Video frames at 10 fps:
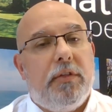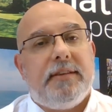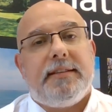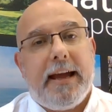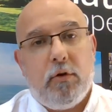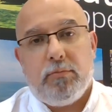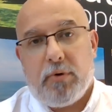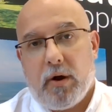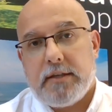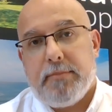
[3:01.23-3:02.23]
on the sale
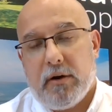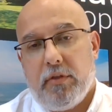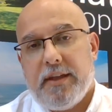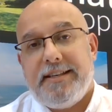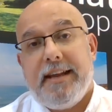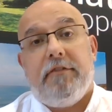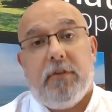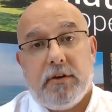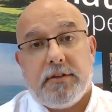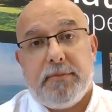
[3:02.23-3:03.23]
price, but on the
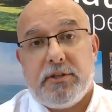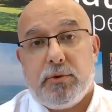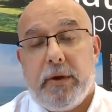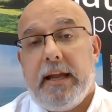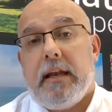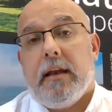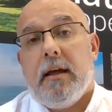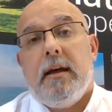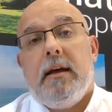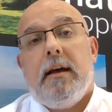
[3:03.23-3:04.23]
difference between
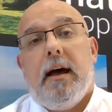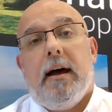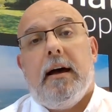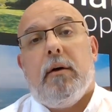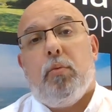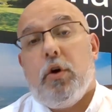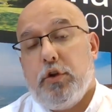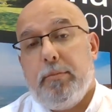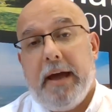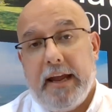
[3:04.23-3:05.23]
what
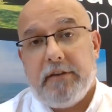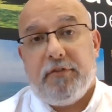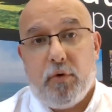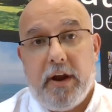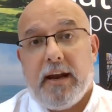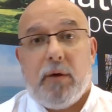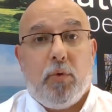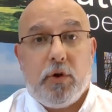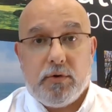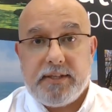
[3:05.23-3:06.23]
you paid for it and
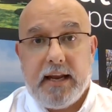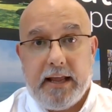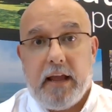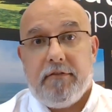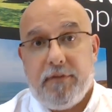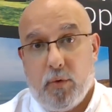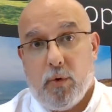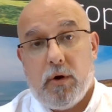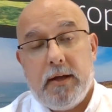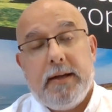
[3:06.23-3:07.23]
what you're selling it
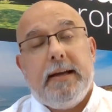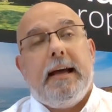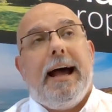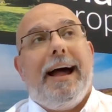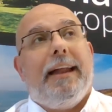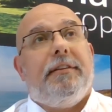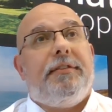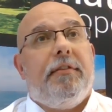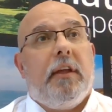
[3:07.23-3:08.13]
for. And